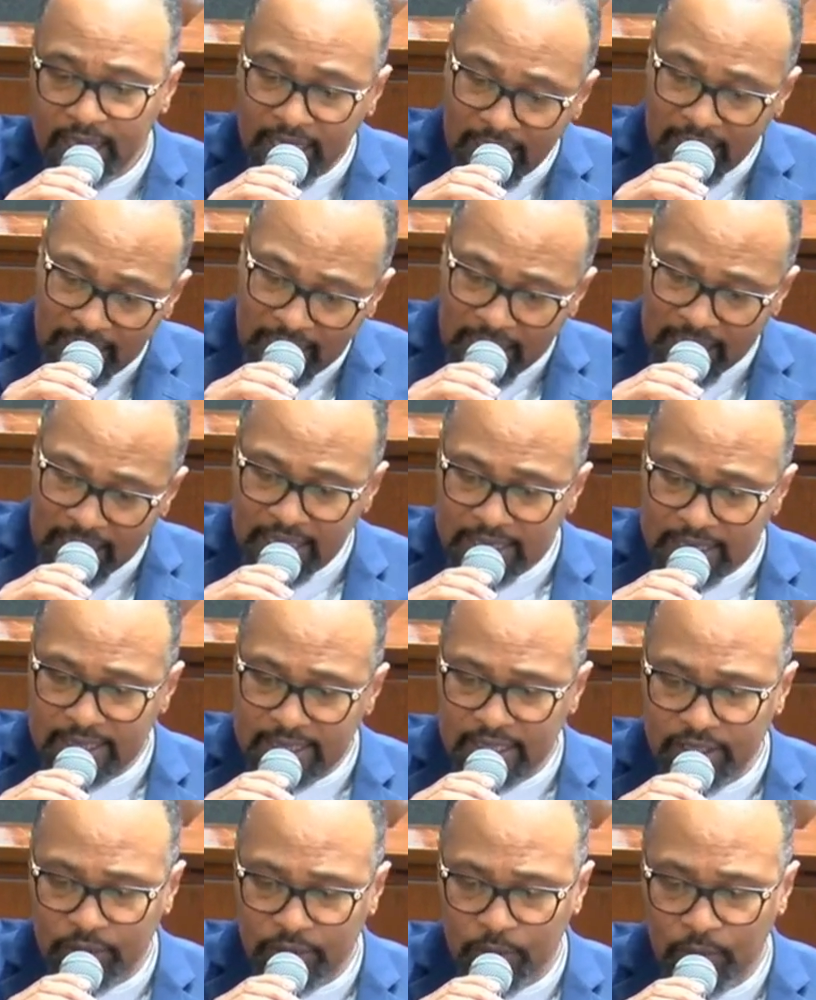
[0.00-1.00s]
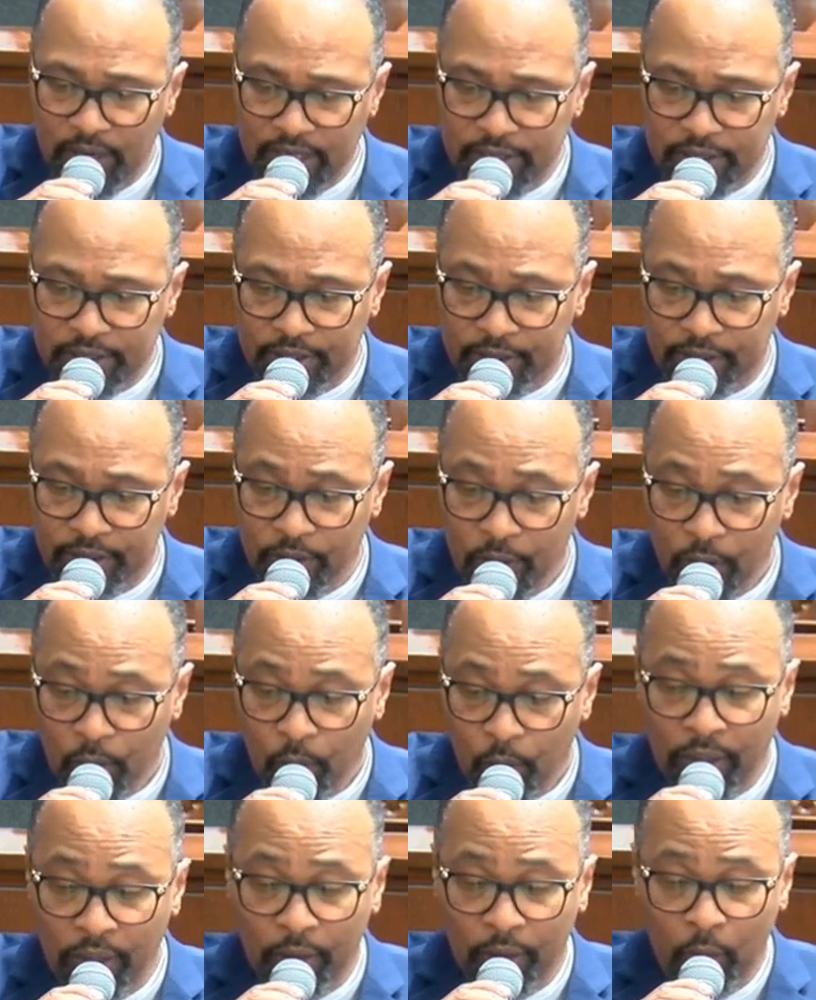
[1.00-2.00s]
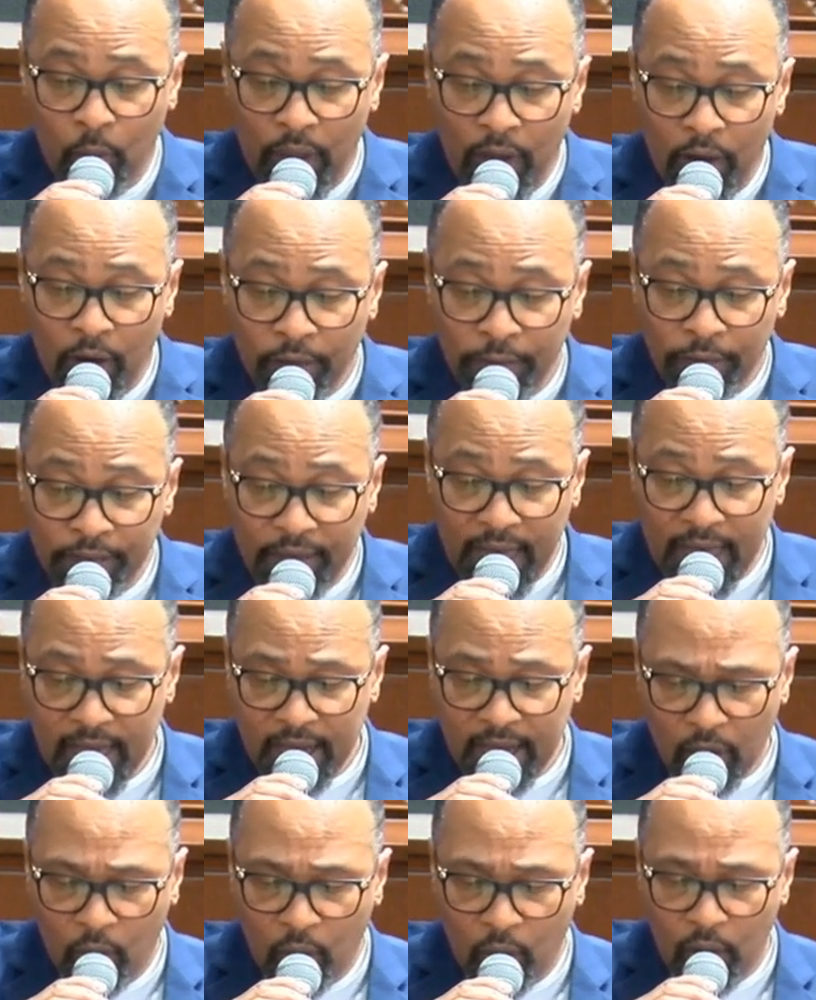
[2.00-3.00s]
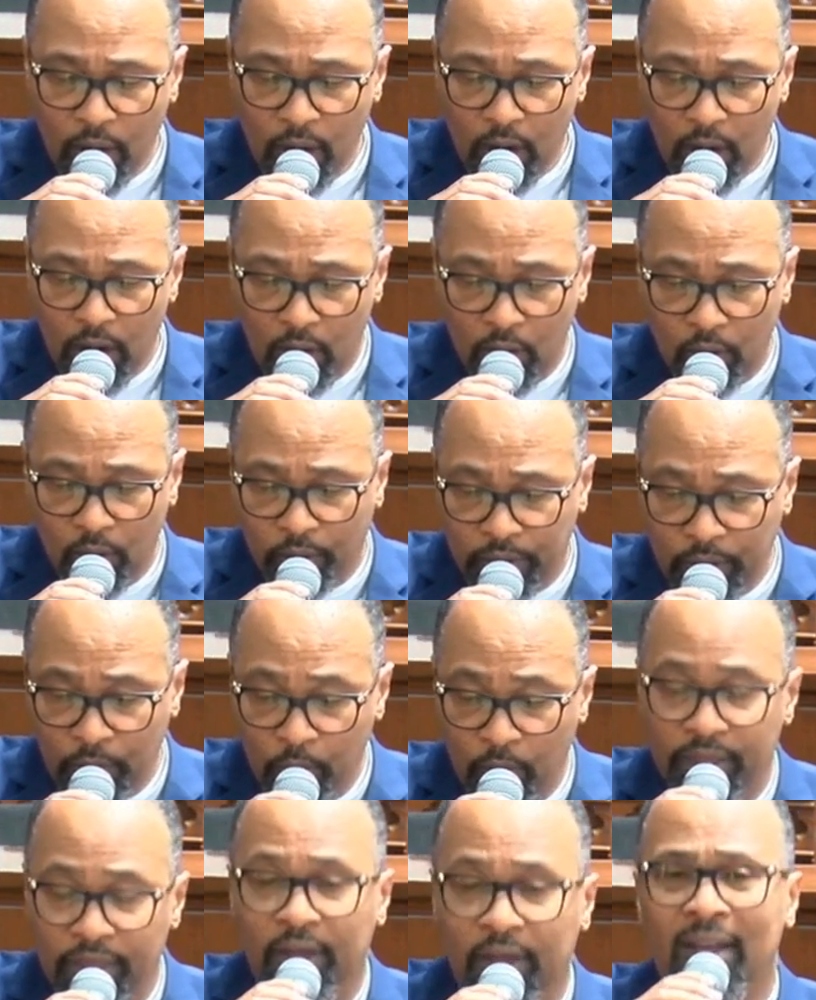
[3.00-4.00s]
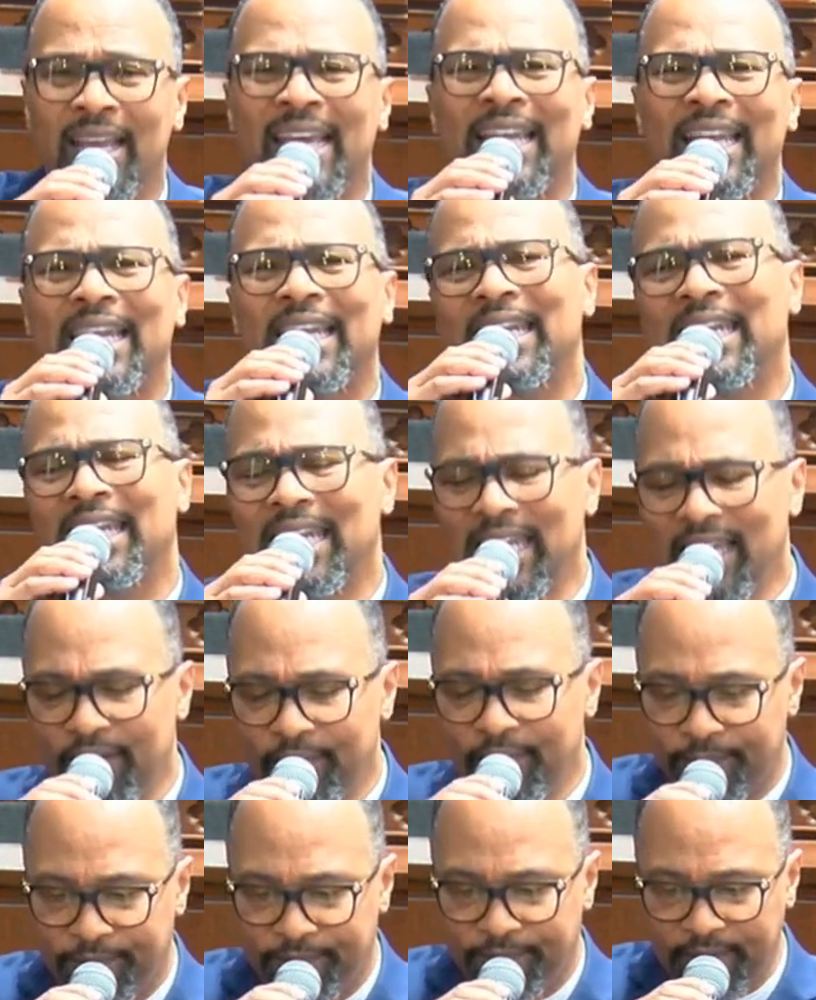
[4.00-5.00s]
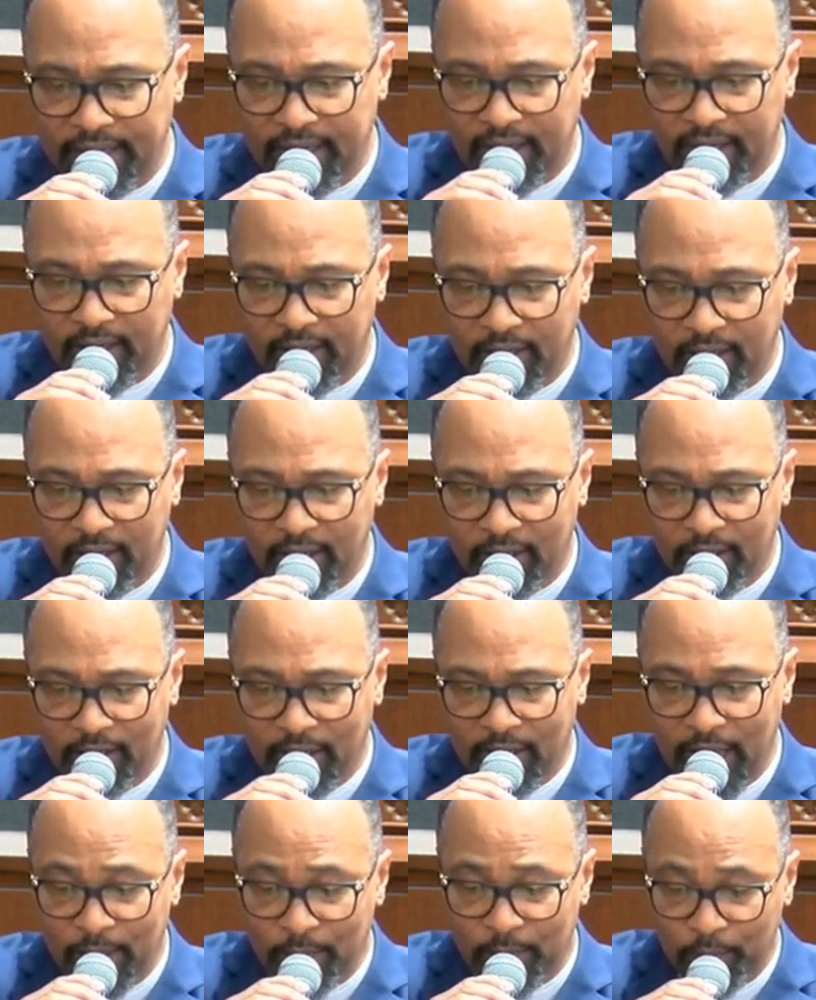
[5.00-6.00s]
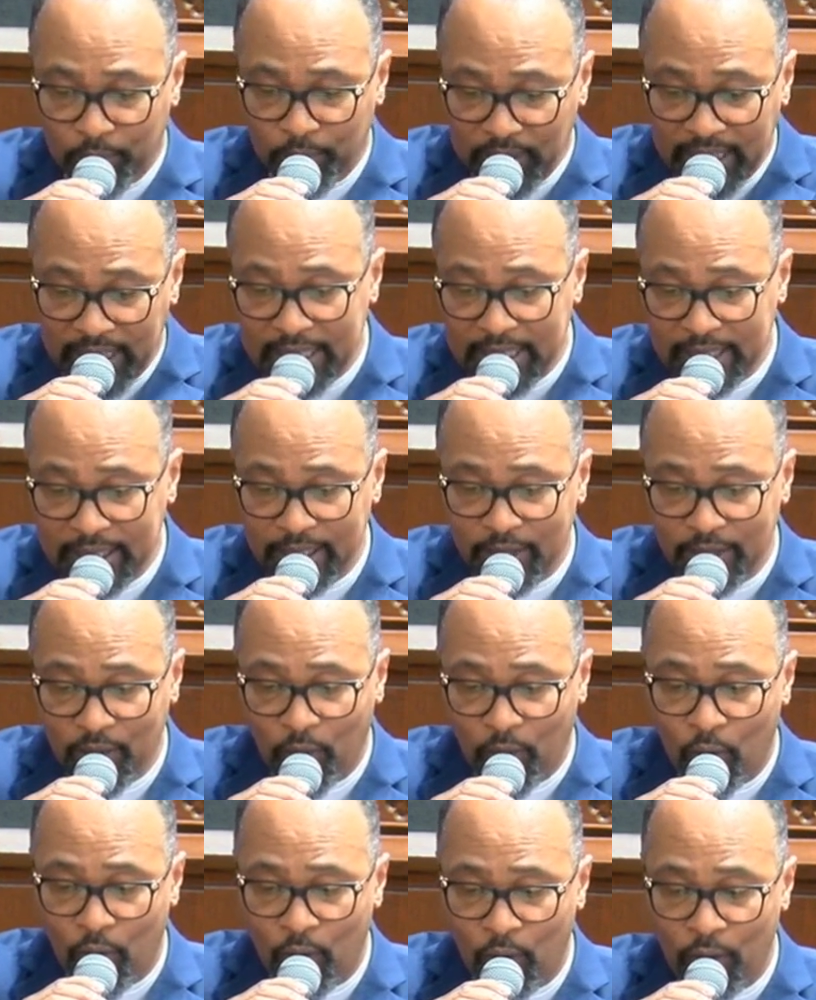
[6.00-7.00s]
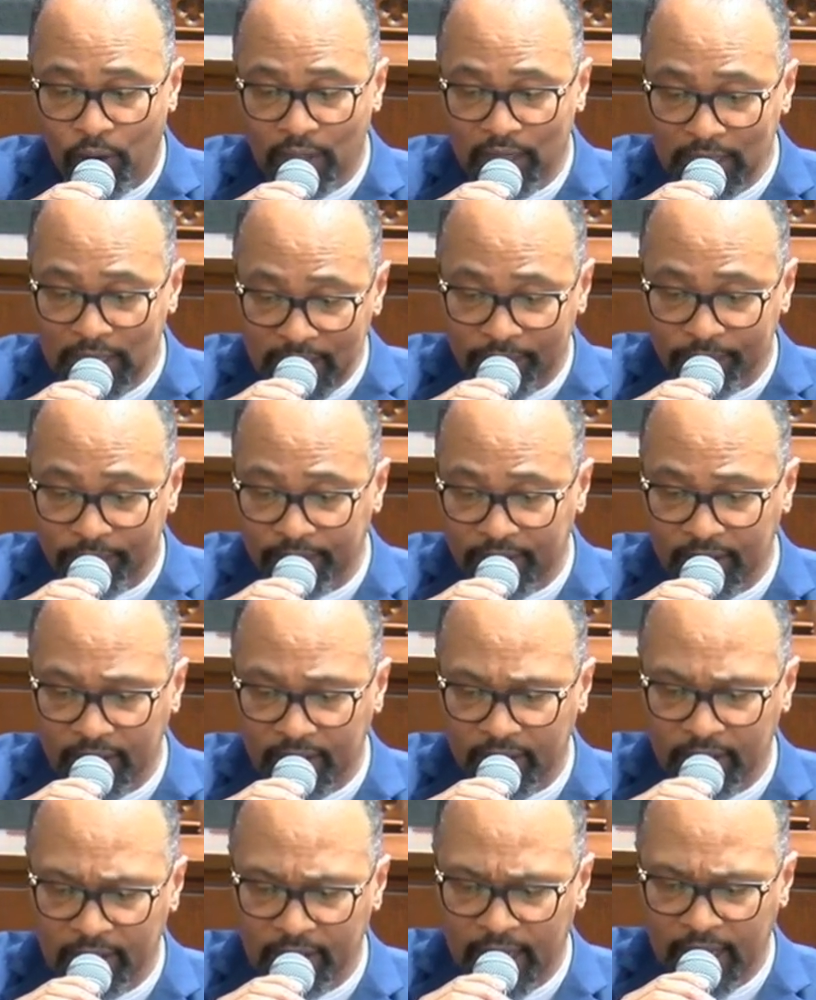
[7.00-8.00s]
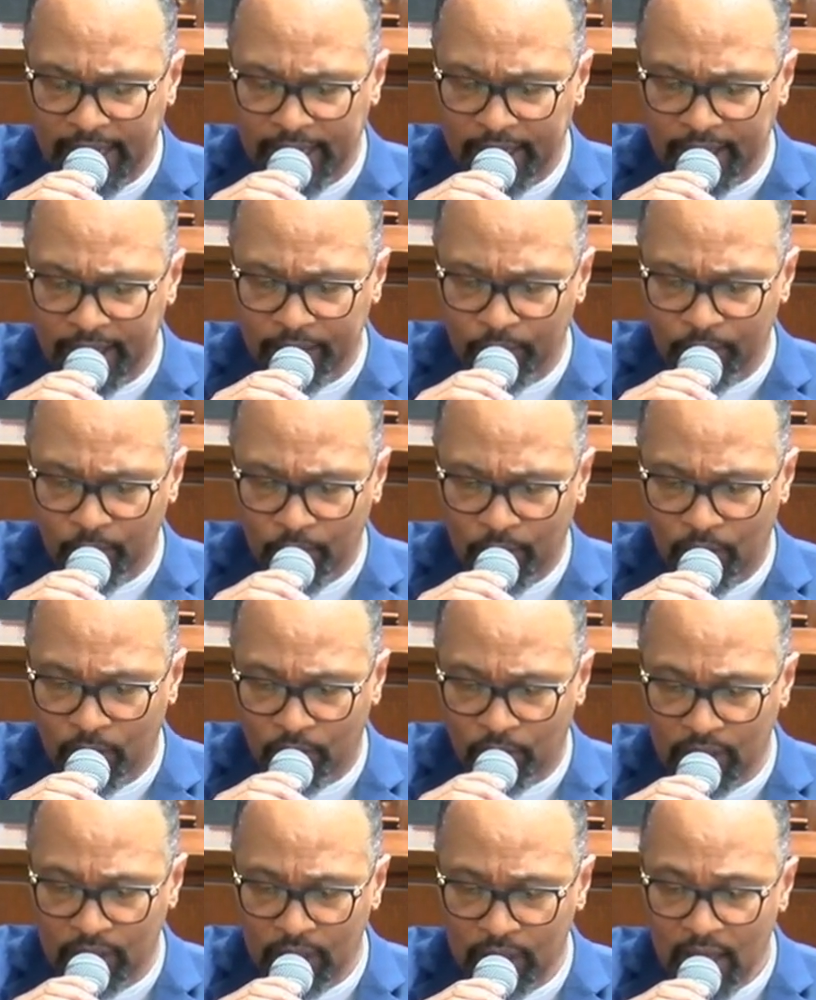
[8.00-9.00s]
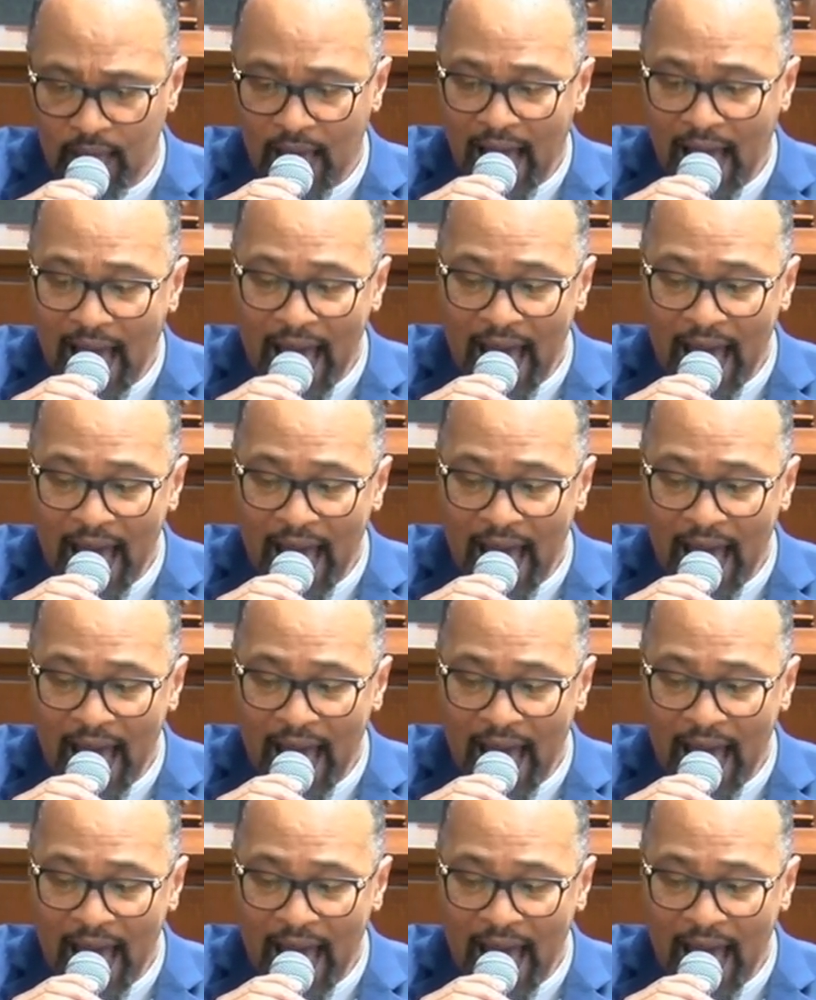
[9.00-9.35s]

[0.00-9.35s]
in any situation, whether well fed or hungry, whether living in plenty or living in want.